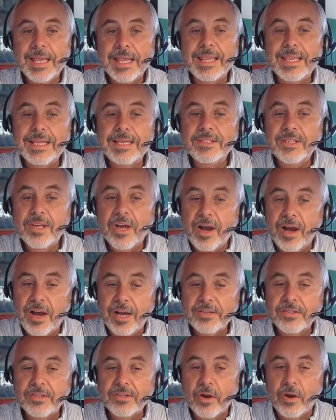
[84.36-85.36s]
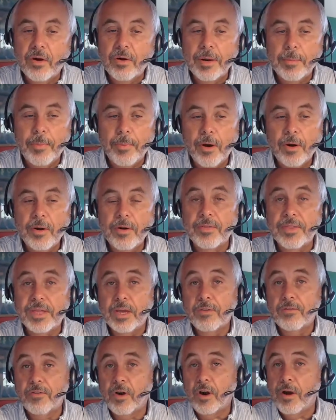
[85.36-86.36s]
These costs are a part of
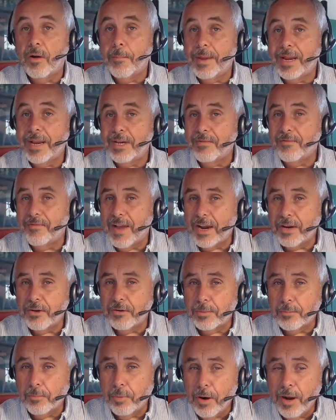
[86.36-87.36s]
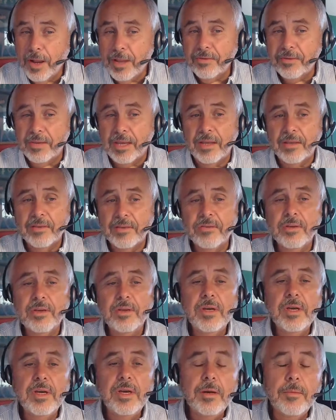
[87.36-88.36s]
the overall manufacturing process,
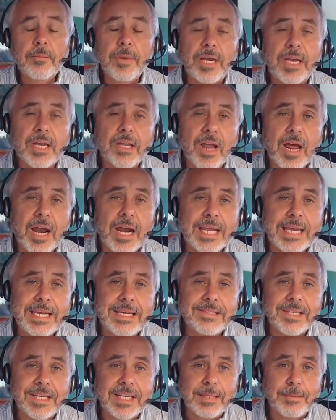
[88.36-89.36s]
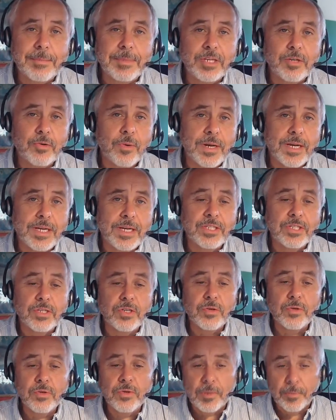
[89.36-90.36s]
but cannot easily be
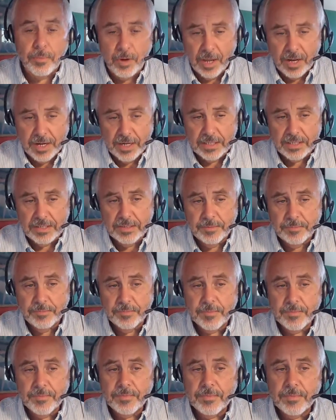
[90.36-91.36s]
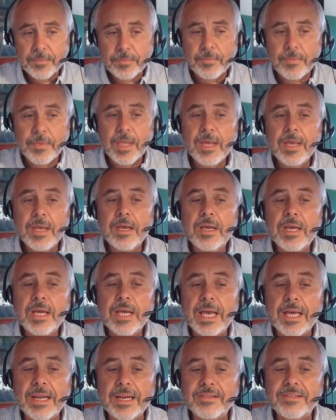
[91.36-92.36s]
traced to the product.
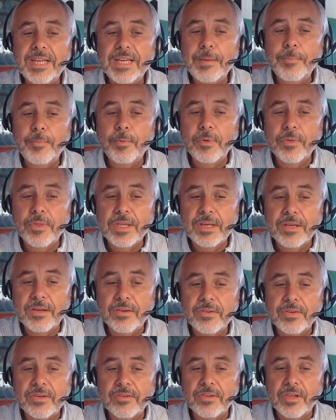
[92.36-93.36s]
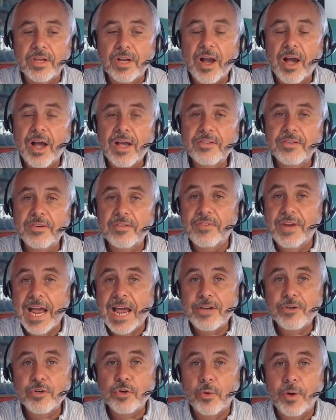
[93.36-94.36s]
An example of this is the cost of
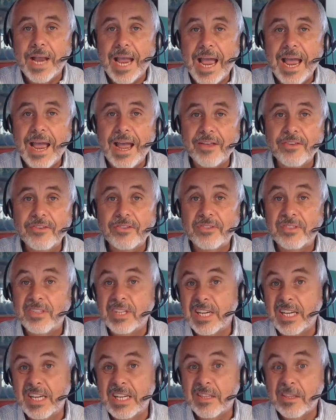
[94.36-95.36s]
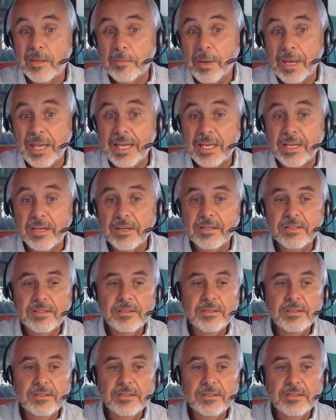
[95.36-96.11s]
natural gas to heat the plant.